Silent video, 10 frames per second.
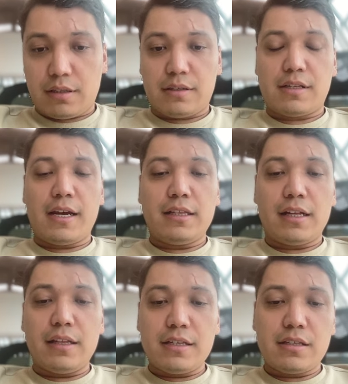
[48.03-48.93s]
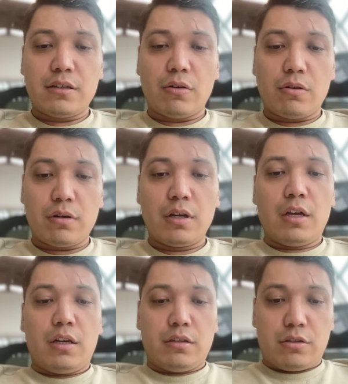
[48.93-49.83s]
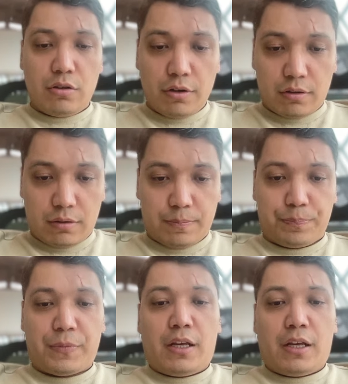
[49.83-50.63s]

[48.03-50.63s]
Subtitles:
design a lesson or curriculum,